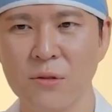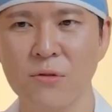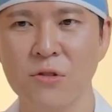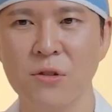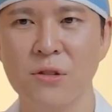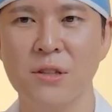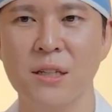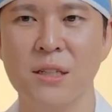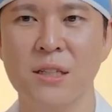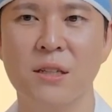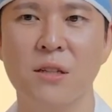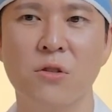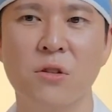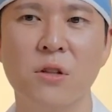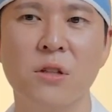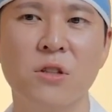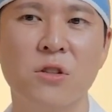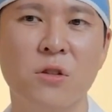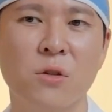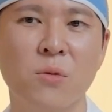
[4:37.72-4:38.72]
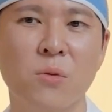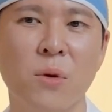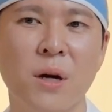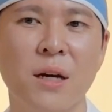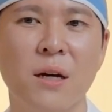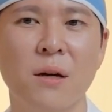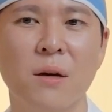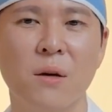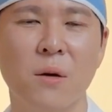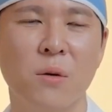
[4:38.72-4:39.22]
if you think in a traditional
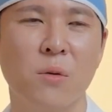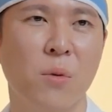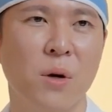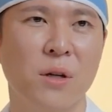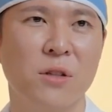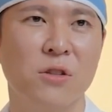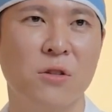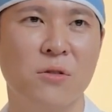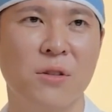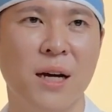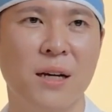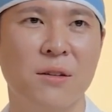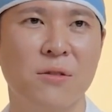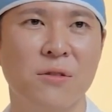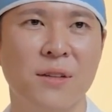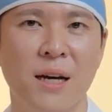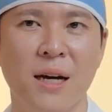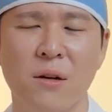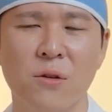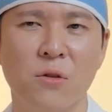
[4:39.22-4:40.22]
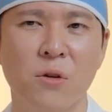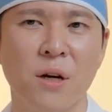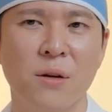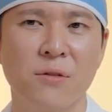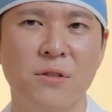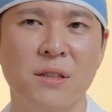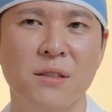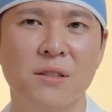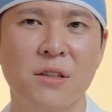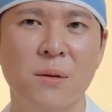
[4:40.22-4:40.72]
way, once you've had fat
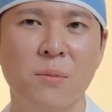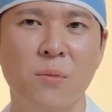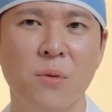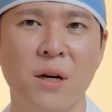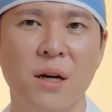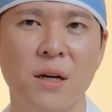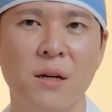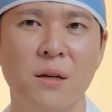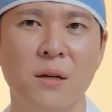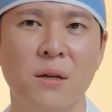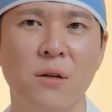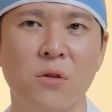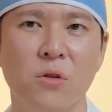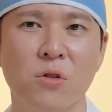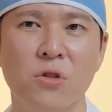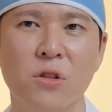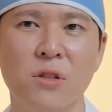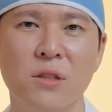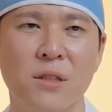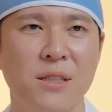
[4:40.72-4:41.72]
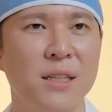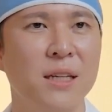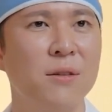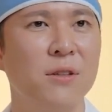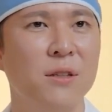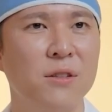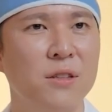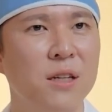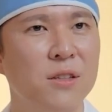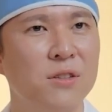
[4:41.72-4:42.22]
grafting somewhere, you should
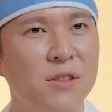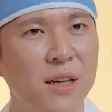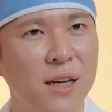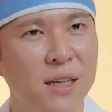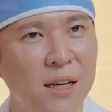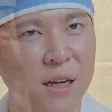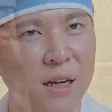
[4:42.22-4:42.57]
never touch that